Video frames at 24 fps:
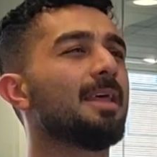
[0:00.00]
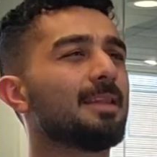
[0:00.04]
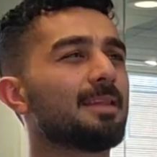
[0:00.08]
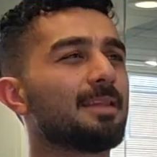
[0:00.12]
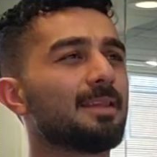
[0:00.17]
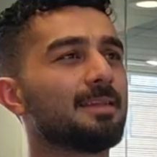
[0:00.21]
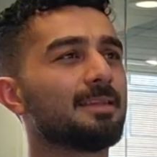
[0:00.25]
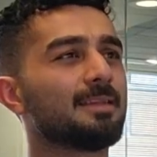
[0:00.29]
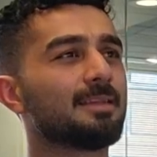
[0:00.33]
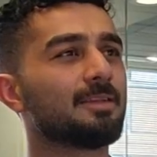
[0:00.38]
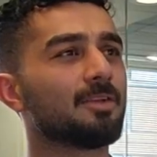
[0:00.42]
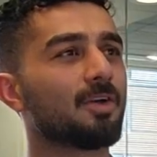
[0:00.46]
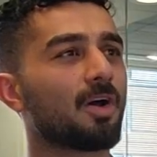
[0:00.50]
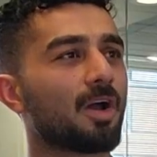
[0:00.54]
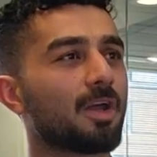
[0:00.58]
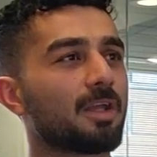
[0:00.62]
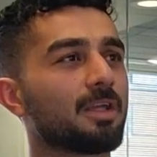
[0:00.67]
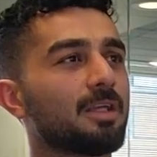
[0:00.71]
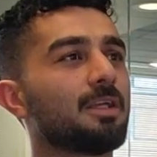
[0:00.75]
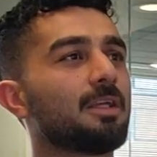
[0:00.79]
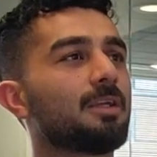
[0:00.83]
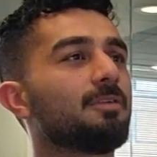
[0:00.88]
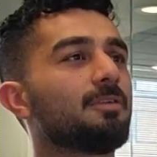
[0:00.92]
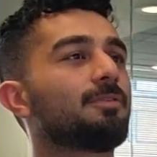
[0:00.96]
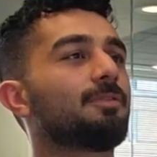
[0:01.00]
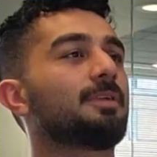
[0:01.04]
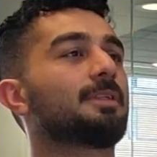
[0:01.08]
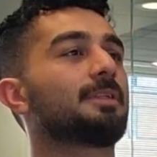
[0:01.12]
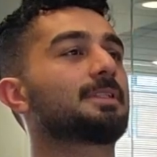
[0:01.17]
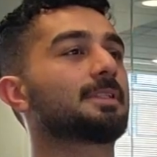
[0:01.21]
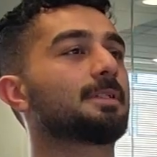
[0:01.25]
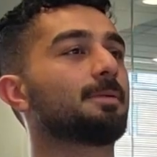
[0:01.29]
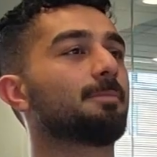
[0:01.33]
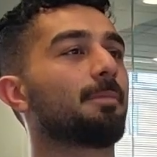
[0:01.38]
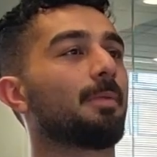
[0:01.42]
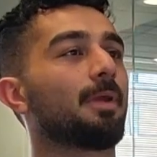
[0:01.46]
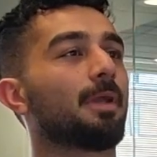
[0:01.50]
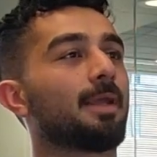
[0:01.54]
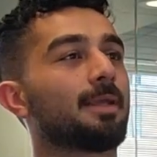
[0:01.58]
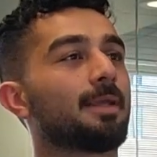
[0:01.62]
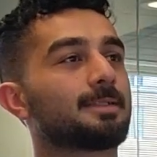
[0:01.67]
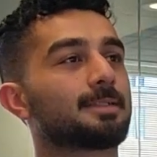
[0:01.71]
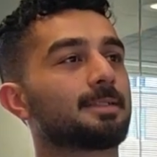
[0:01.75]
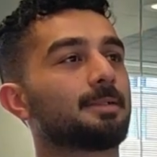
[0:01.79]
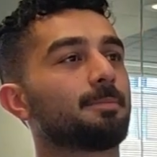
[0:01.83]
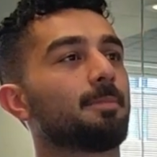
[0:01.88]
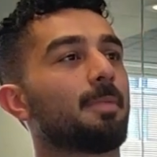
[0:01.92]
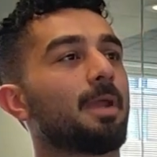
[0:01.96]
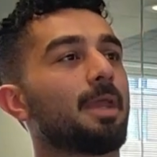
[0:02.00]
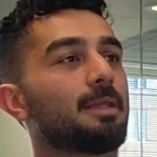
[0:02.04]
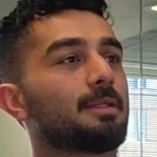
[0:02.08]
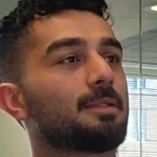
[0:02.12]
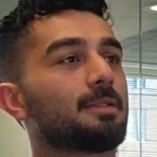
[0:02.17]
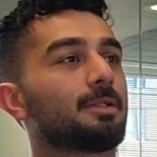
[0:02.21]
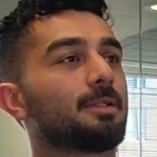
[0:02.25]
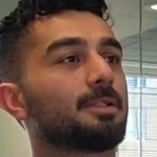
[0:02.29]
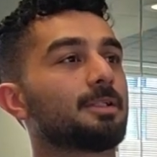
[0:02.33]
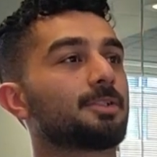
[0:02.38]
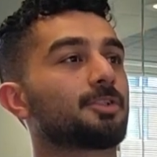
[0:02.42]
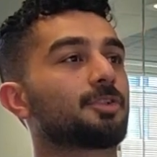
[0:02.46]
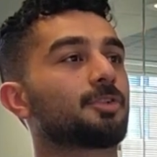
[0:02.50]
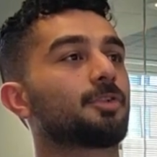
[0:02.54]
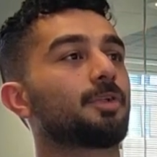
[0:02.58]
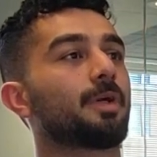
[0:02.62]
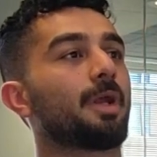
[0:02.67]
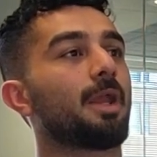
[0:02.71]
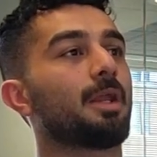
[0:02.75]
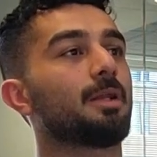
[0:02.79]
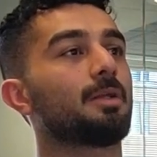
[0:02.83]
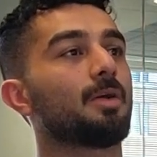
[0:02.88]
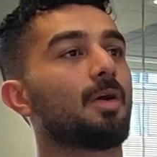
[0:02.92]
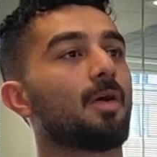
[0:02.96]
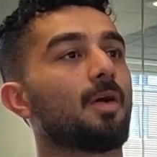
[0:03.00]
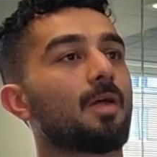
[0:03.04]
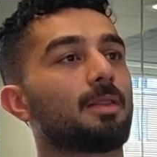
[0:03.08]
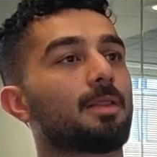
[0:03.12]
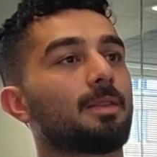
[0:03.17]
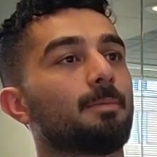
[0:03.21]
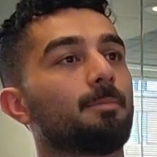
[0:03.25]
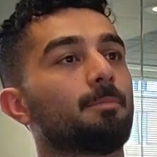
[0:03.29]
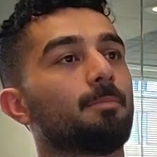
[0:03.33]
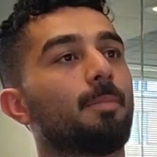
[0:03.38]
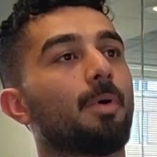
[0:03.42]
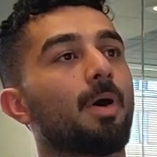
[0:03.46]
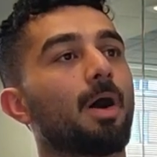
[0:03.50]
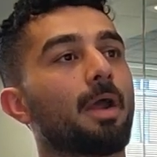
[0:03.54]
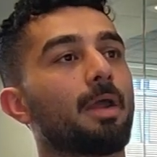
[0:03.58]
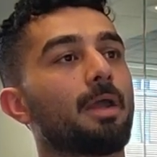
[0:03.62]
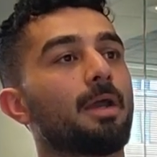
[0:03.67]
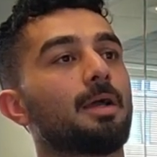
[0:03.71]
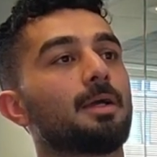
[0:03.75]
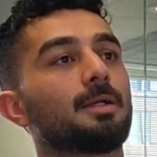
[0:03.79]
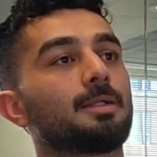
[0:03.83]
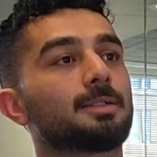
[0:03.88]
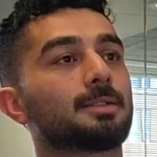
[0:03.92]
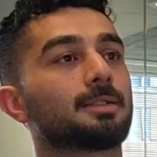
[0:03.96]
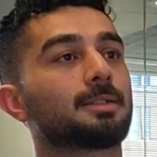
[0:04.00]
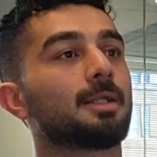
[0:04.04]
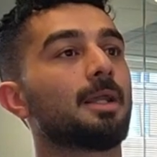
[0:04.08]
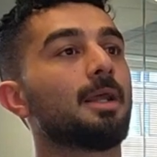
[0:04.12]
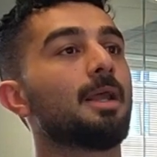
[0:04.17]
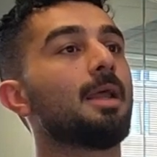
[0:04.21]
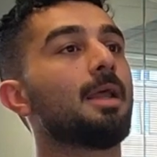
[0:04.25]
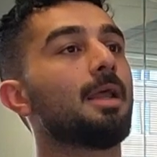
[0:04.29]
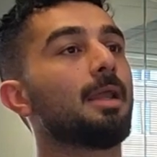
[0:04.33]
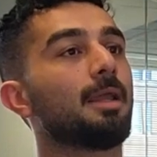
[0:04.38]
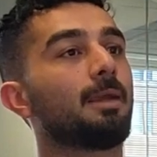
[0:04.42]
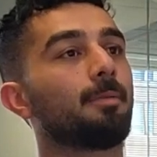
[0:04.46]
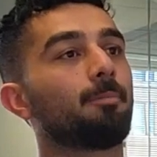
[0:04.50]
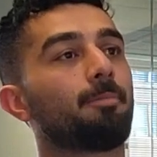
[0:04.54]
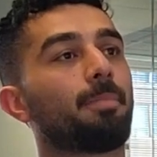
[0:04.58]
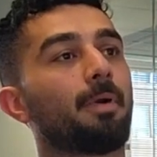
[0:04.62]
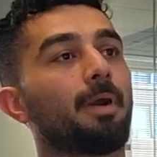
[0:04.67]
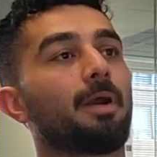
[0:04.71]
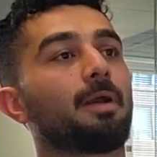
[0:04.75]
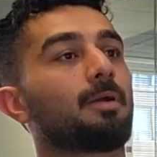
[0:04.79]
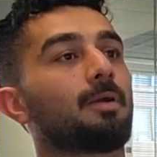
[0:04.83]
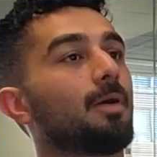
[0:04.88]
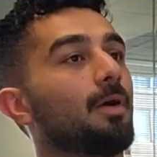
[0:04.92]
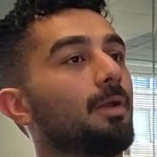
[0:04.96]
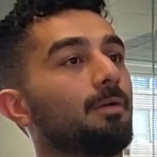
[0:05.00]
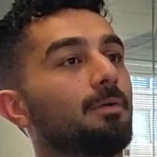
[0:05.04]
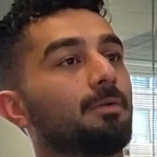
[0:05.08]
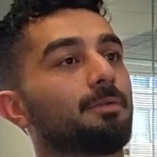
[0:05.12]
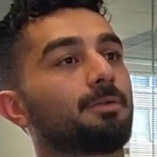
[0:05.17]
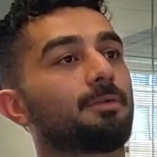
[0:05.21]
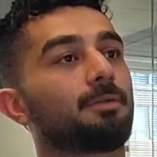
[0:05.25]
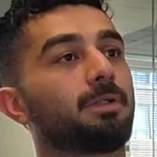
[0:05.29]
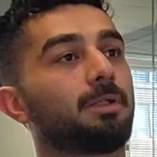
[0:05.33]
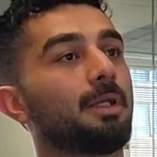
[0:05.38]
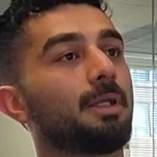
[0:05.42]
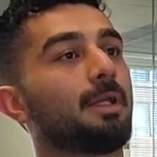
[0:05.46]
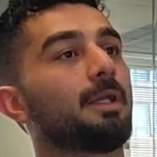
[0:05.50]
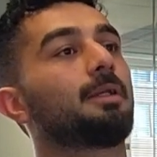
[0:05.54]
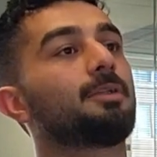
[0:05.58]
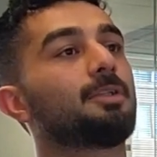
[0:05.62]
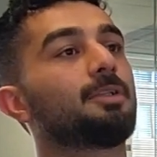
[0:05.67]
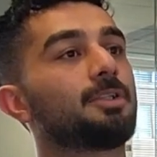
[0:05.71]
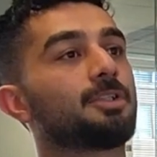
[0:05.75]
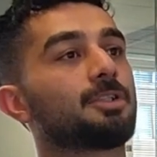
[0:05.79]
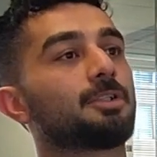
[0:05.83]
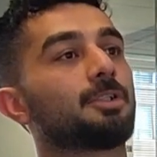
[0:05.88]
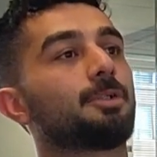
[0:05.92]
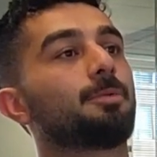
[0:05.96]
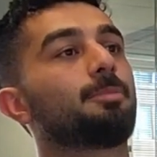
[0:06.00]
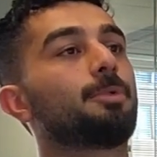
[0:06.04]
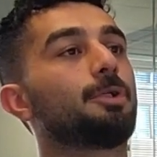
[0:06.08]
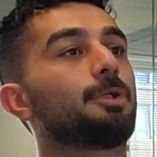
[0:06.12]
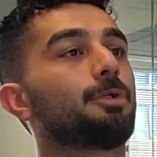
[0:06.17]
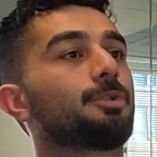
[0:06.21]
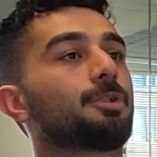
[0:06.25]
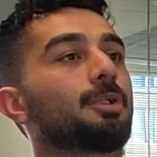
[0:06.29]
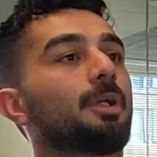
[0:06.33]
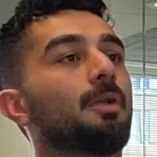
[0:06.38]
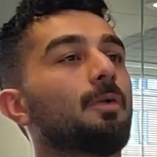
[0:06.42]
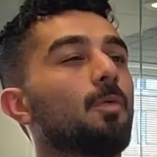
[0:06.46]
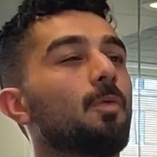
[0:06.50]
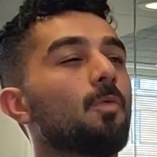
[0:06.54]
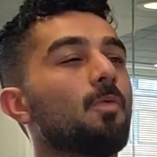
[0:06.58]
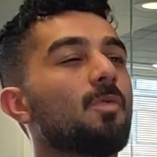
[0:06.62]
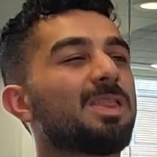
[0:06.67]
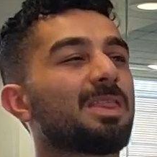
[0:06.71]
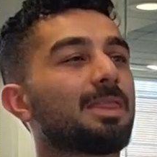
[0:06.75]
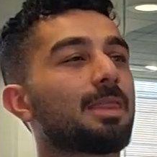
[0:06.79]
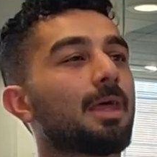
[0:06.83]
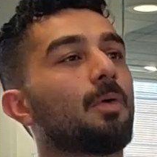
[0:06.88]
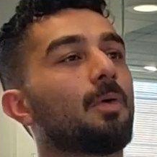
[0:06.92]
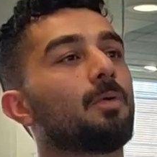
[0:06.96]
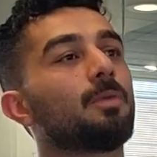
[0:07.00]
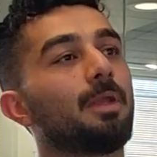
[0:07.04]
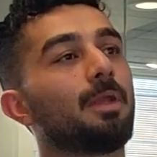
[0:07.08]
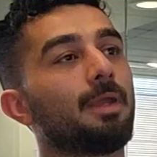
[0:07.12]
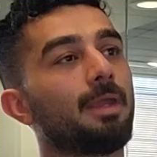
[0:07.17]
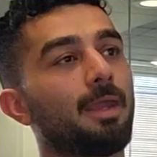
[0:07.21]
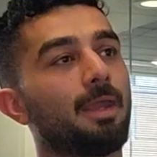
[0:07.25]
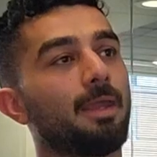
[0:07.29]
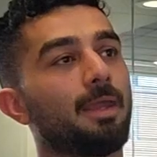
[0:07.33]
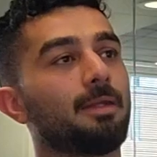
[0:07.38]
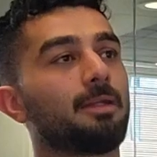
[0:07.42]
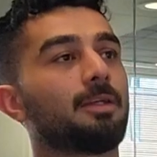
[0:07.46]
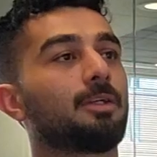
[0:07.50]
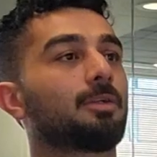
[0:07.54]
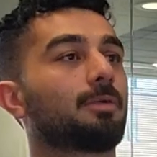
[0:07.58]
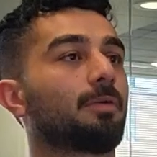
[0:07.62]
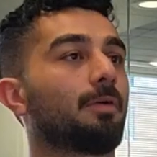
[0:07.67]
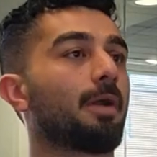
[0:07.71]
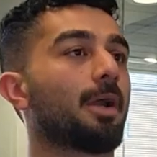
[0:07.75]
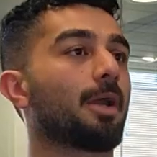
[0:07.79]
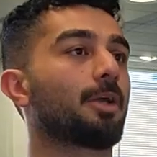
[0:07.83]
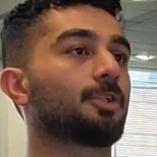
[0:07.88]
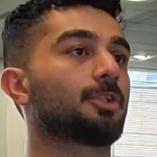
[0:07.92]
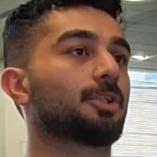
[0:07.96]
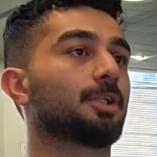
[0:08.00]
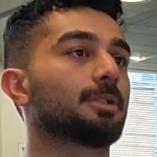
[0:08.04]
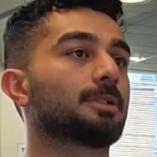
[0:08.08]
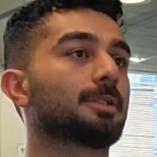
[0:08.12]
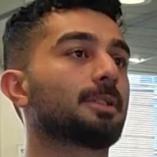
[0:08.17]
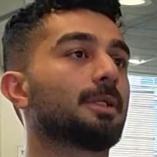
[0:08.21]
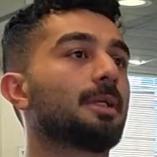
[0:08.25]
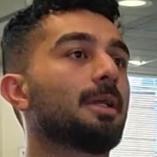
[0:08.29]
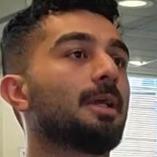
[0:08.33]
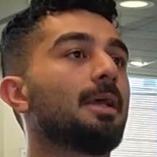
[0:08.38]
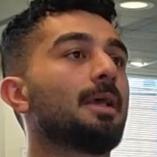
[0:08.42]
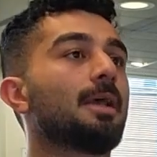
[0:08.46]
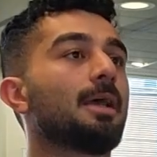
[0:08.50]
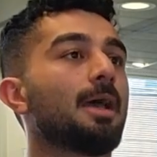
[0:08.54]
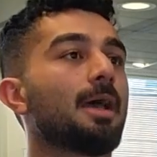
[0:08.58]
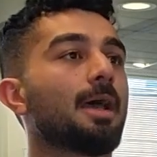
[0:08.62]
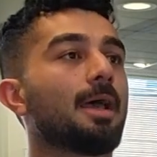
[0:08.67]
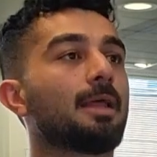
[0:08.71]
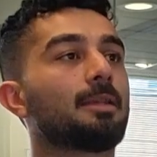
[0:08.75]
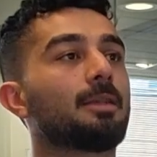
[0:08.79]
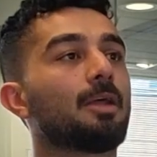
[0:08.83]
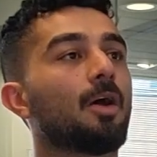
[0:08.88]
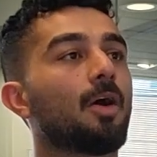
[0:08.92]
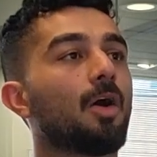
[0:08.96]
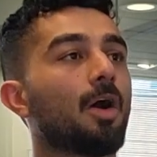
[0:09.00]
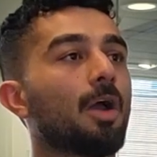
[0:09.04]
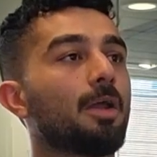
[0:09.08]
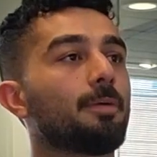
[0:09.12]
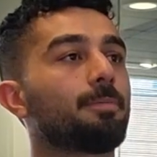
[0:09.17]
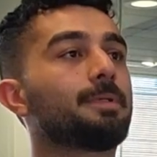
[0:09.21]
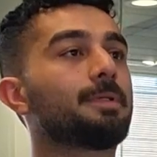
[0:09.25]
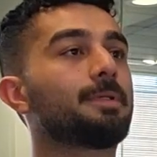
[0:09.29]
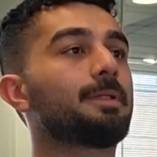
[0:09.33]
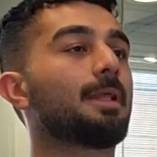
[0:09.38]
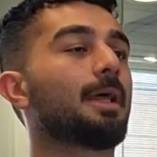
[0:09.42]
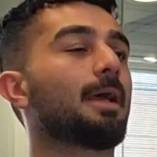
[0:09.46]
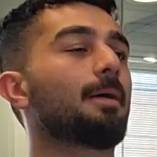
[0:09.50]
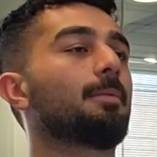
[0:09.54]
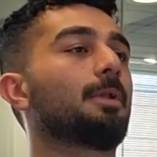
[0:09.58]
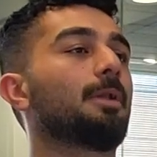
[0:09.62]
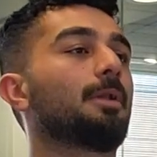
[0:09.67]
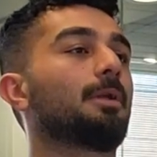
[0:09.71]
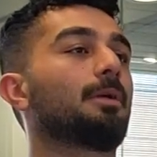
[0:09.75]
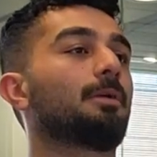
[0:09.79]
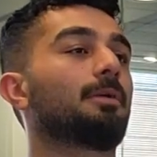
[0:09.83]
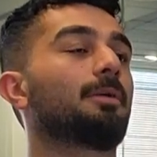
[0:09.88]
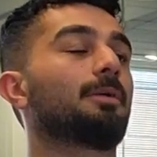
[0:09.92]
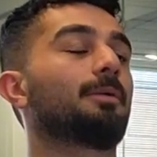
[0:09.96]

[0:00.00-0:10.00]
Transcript: The naive estimator is trained on the biased empirical click distribution without any corrections, and the IPW